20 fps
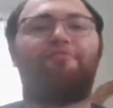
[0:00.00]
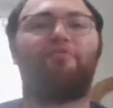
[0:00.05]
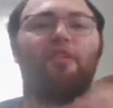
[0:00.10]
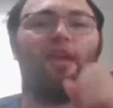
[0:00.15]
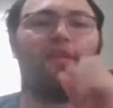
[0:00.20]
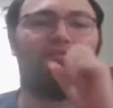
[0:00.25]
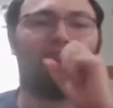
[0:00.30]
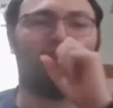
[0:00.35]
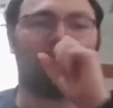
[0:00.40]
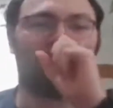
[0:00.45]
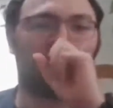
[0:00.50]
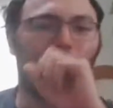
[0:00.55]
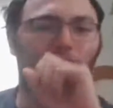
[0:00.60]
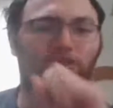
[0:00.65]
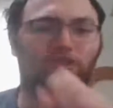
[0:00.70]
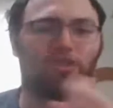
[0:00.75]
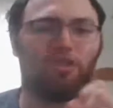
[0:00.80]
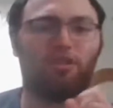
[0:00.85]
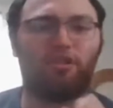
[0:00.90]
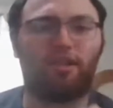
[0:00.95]
If this
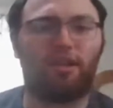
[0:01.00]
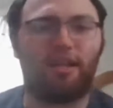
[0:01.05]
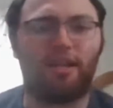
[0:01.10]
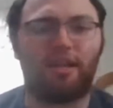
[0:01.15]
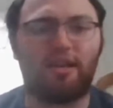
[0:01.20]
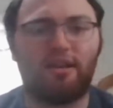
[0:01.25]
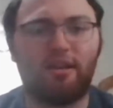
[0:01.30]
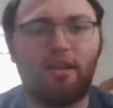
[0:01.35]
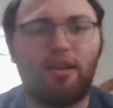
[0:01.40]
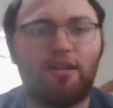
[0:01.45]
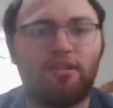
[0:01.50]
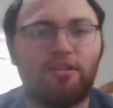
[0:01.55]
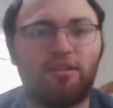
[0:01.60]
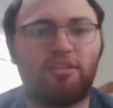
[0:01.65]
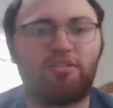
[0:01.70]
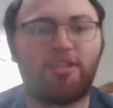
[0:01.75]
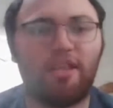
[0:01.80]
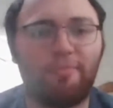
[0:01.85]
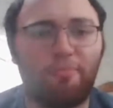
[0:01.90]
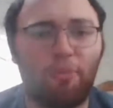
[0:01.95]
doesn't lead
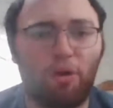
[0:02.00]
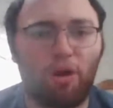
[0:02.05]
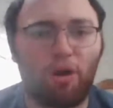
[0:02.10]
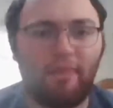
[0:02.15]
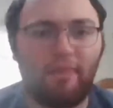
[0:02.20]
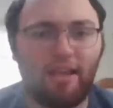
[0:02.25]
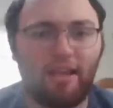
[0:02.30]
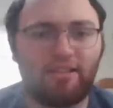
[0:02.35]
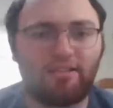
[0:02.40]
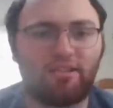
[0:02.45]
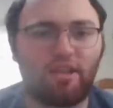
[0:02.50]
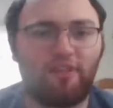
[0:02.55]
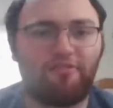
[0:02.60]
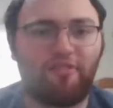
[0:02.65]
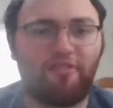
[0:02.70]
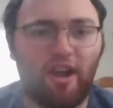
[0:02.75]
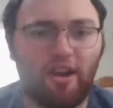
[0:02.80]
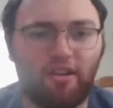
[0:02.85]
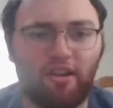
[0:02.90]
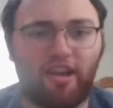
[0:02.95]
to T-Bar and Mace
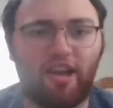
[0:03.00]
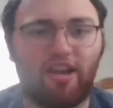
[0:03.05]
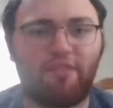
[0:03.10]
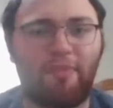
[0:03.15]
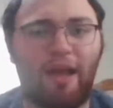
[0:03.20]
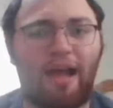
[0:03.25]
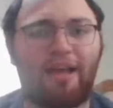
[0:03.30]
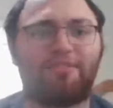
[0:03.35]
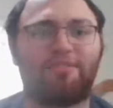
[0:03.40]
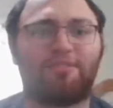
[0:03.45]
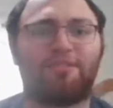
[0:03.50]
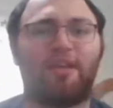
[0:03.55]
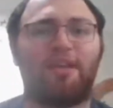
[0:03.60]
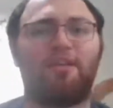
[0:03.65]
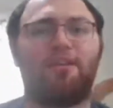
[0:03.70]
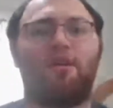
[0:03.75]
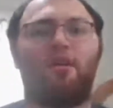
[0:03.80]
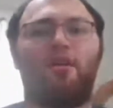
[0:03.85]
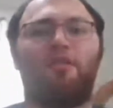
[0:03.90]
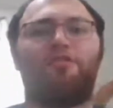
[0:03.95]
finally
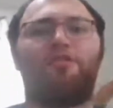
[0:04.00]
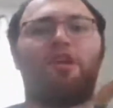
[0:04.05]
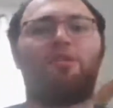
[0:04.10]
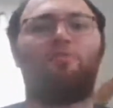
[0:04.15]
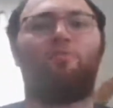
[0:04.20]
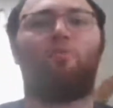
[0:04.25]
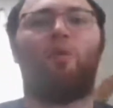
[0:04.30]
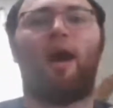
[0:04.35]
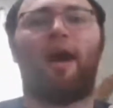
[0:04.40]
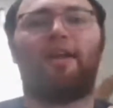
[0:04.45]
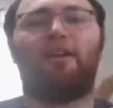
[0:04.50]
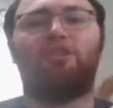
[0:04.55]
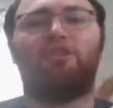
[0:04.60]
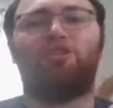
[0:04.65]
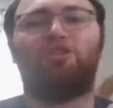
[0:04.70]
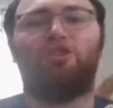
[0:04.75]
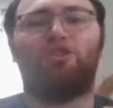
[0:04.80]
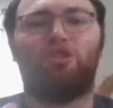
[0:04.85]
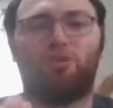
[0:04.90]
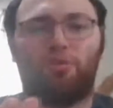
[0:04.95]
unmasking, then why
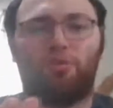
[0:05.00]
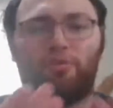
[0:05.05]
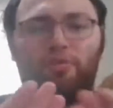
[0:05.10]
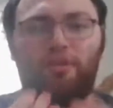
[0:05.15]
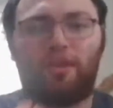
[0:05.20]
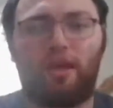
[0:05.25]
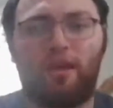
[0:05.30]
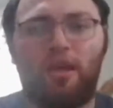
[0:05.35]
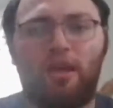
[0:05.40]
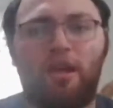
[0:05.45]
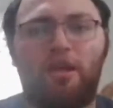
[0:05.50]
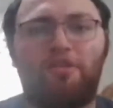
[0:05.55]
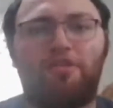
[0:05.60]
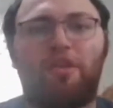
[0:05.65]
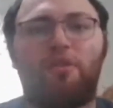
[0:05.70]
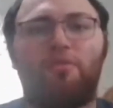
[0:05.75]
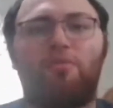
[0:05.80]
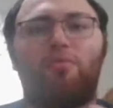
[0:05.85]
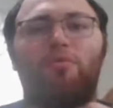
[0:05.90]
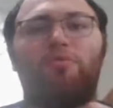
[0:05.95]
did you do that?
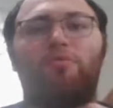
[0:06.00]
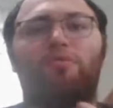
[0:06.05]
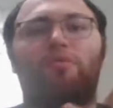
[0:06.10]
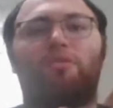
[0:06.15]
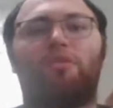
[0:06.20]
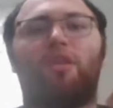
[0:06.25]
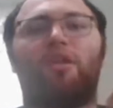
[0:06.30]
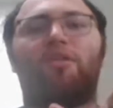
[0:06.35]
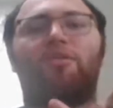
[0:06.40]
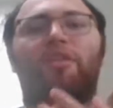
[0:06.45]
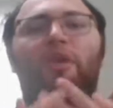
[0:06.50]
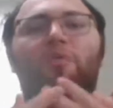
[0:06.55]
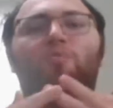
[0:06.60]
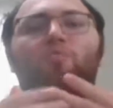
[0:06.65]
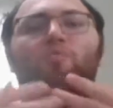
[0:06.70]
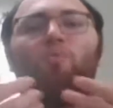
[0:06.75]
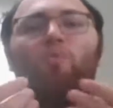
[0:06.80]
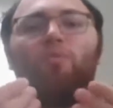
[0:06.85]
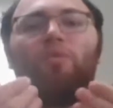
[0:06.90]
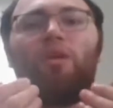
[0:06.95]
Then
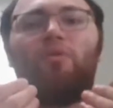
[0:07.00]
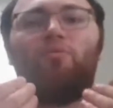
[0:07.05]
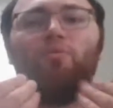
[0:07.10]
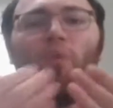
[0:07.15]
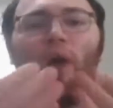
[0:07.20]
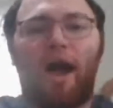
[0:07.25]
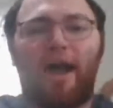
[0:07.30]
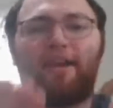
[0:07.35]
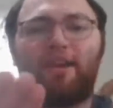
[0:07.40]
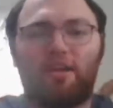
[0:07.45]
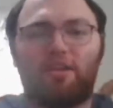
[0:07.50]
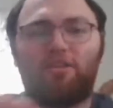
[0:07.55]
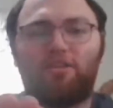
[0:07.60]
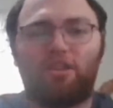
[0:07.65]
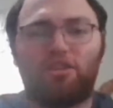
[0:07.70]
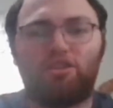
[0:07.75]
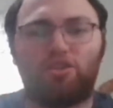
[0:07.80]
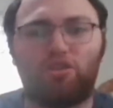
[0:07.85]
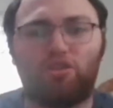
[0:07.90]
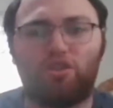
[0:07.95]
why
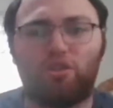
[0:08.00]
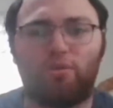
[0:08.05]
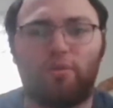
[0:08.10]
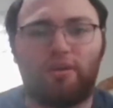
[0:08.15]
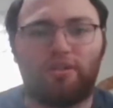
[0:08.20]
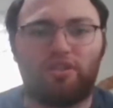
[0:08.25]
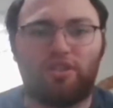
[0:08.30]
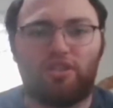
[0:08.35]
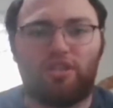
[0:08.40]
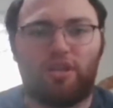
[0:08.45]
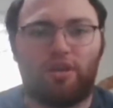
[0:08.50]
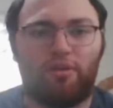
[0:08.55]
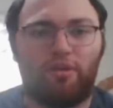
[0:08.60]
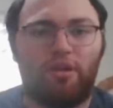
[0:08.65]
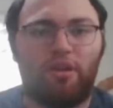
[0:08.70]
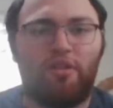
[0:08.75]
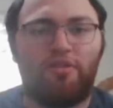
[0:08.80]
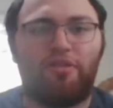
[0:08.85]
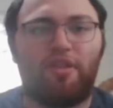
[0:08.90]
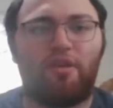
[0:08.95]
did you do what you did?
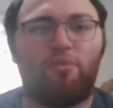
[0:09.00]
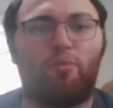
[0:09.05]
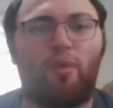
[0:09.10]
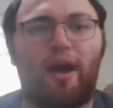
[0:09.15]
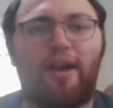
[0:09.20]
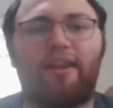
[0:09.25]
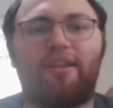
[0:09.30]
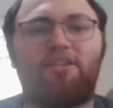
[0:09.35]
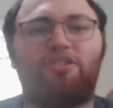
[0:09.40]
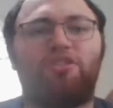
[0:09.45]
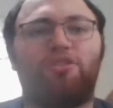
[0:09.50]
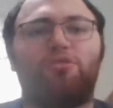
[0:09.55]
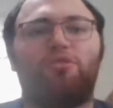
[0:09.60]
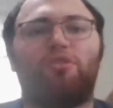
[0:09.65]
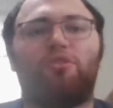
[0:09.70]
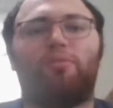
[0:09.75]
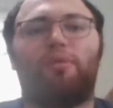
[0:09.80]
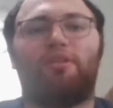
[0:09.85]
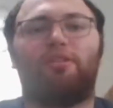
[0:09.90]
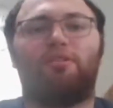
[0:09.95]
Then why did you
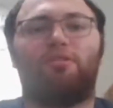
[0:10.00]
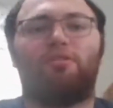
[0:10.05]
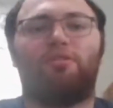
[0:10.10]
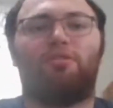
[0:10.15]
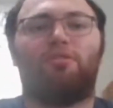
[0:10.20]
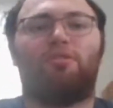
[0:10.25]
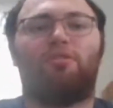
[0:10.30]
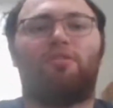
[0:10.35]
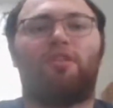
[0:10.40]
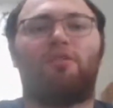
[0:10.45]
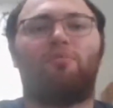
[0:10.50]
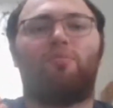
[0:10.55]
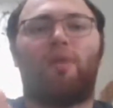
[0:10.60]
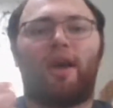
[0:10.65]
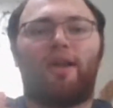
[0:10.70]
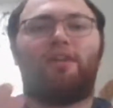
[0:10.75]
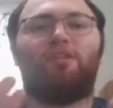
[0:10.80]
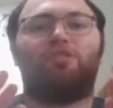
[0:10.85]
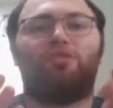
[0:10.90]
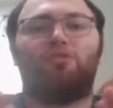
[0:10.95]
do it? Then
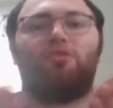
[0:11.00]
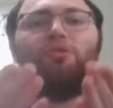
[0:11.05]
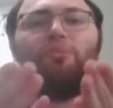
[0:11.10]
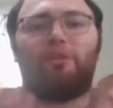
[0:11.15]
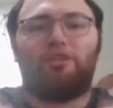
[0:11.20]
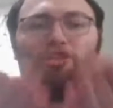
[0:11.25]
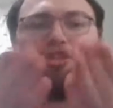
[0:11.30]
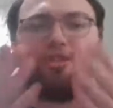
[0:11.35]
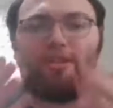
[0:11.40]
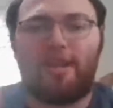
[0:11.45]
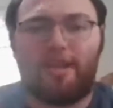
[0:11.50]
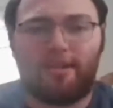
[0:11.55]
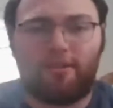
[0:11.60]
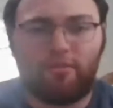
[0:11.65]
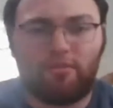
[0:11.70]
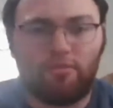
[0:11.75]
why did you do what you did?